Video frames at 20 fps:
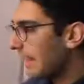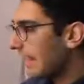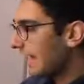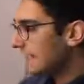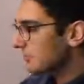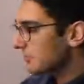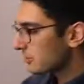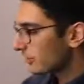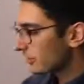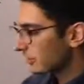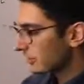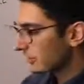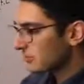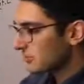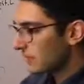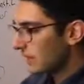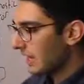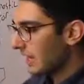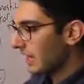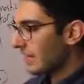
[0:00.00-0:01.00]
And so in
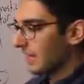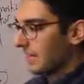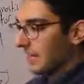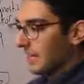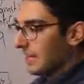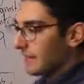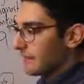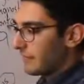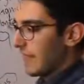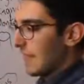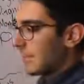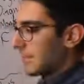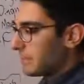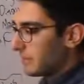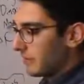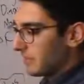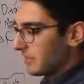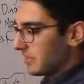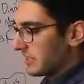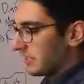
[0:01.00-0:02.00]
this way, if any
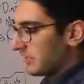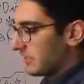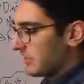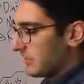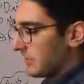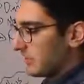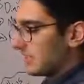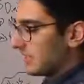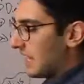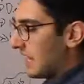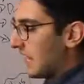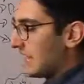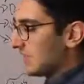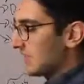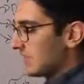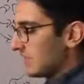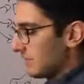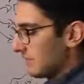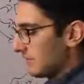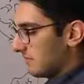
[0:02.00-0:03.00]
particular node
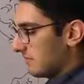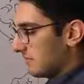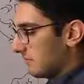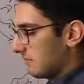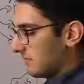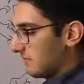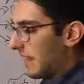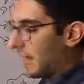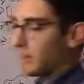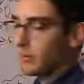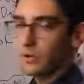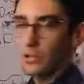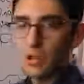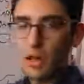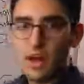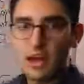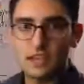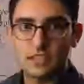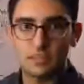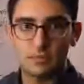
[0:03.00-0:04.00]
dies, power
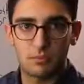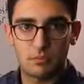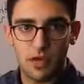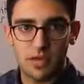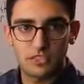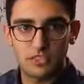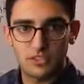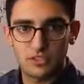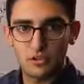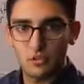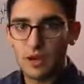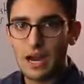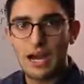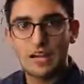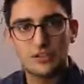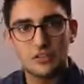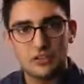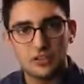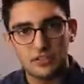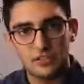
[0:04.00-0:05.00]
loss, process
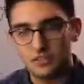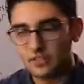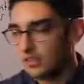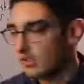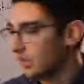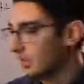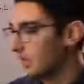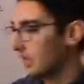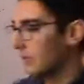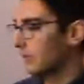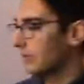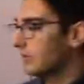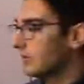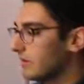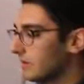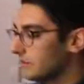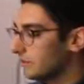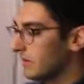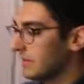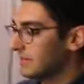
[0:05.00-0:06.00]
crashes,
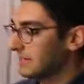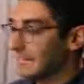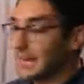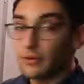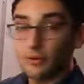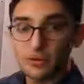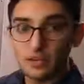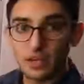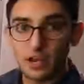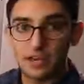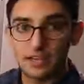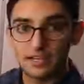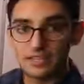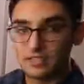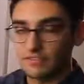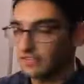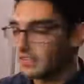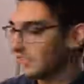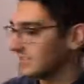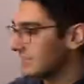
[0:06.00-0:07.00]
maybe network
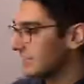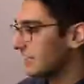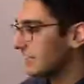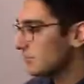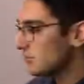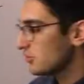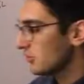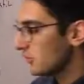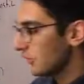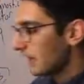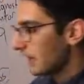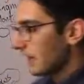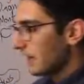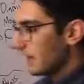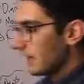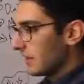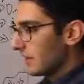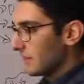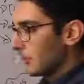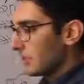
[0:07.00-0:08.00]
connectivity is an issue,
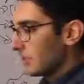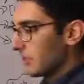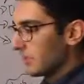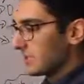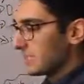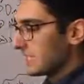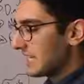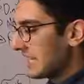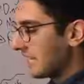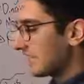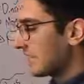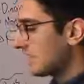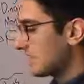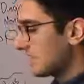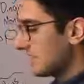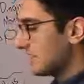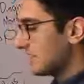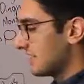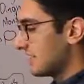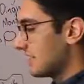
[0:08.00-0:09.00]
we will detect this,